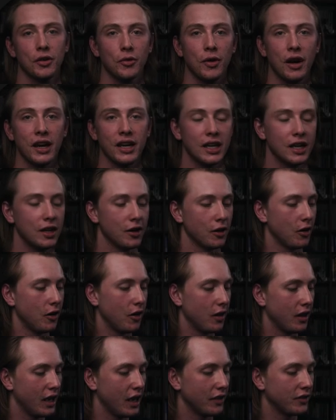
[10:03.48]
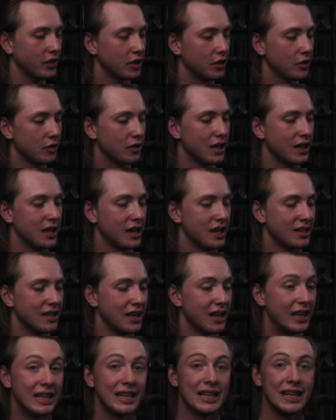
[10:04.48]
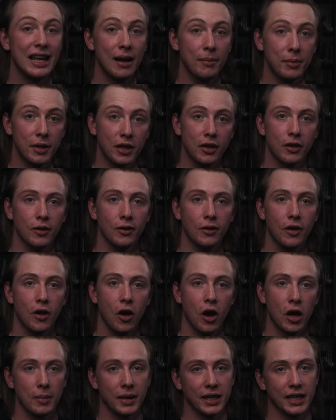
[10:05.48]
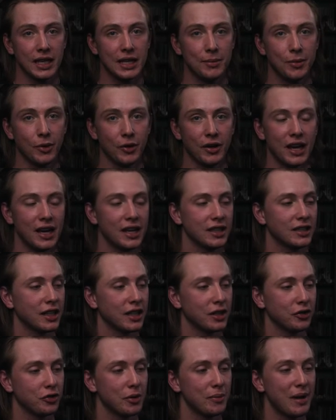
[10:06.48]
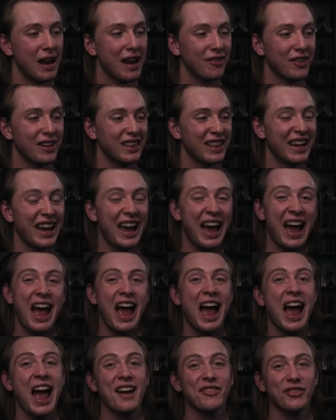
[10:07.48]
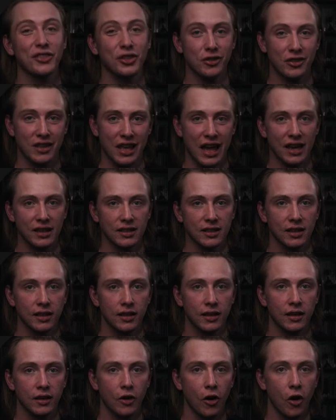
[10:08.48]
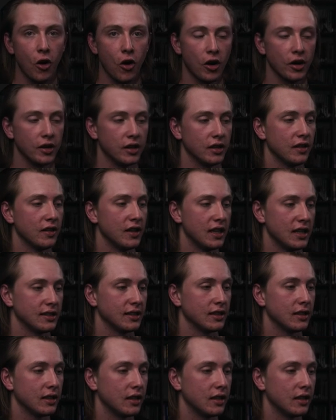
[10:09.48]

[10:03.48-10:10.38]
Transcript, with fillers: right here, all I have to do then is hit W on my keyboard, and it's gonna trim everything after that on this